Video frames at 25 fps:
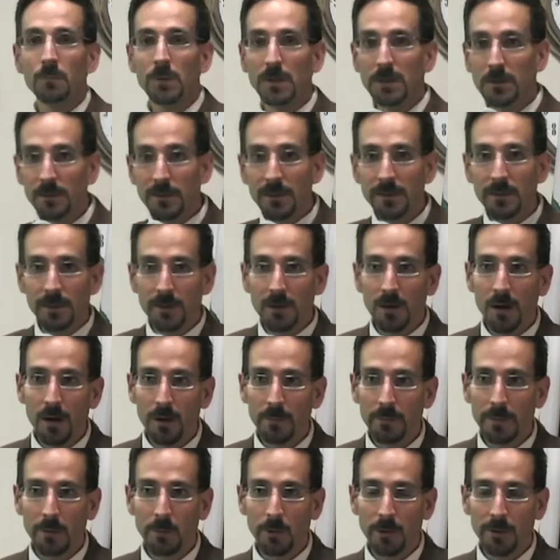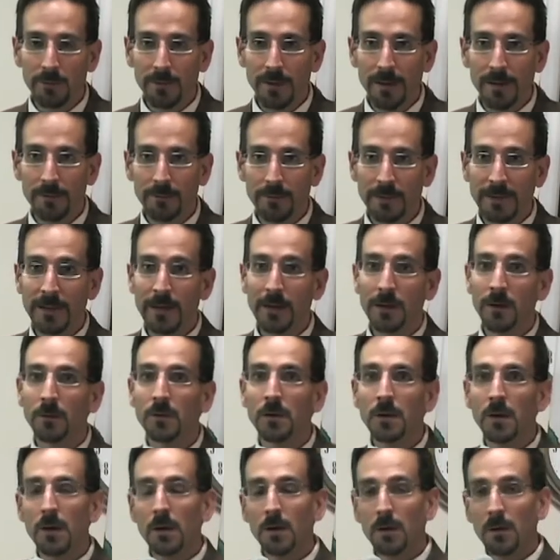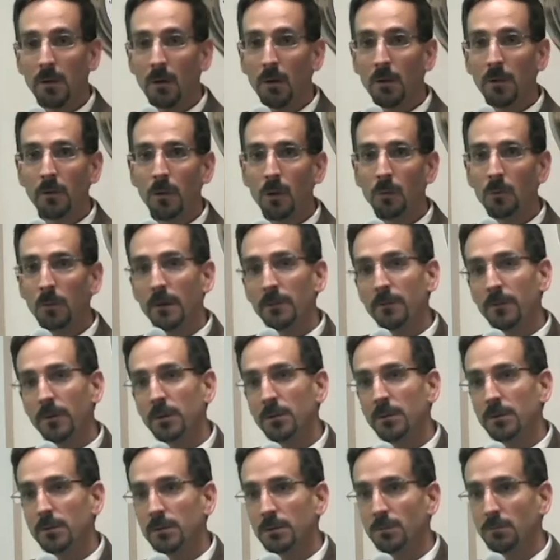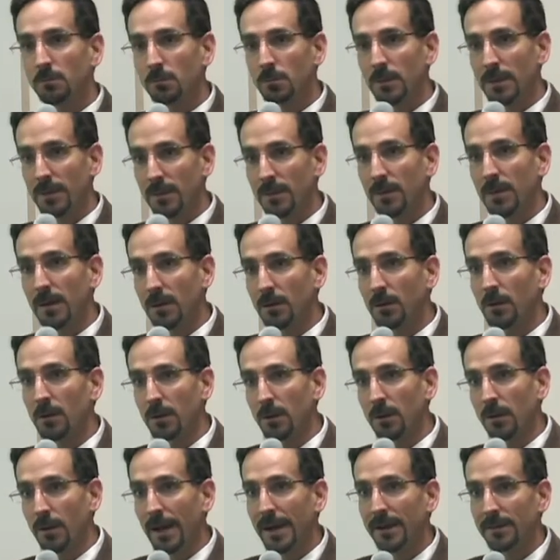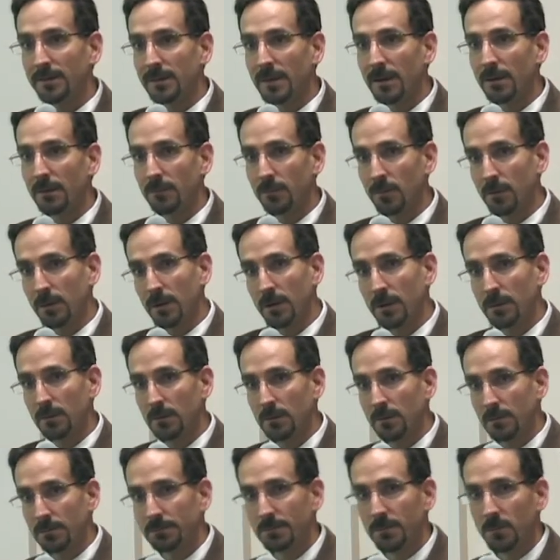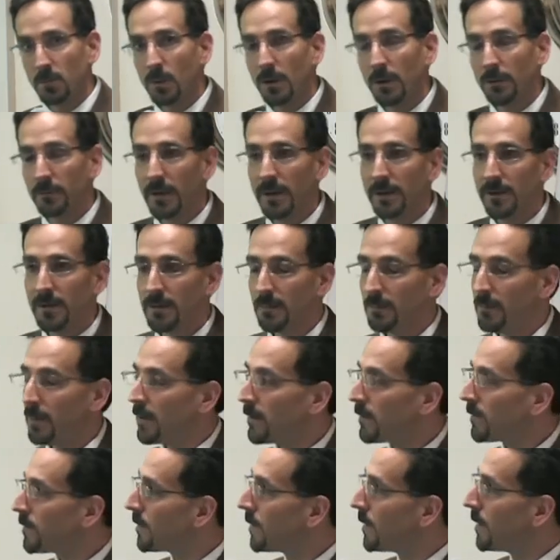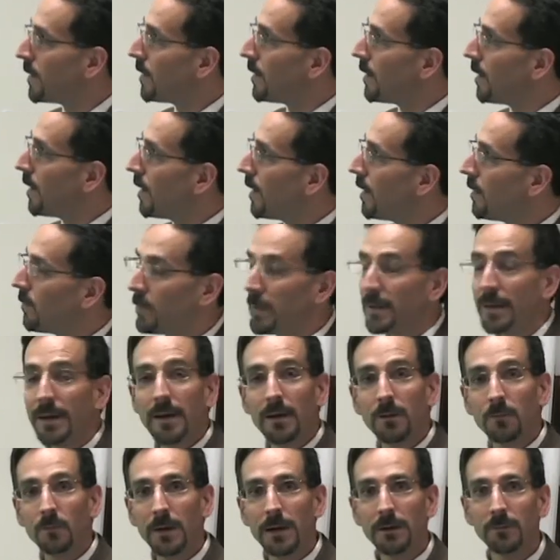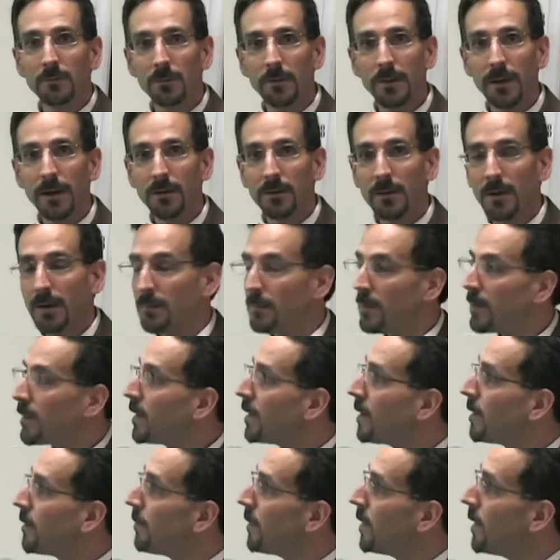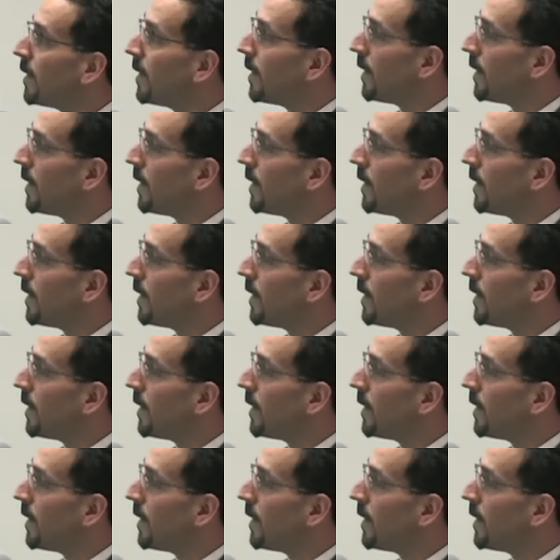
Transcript: We see the economy where it's at right now. Although our revenues, we think, are going to last out for another 12 to 18 months, uh, we can't wait for that time to come.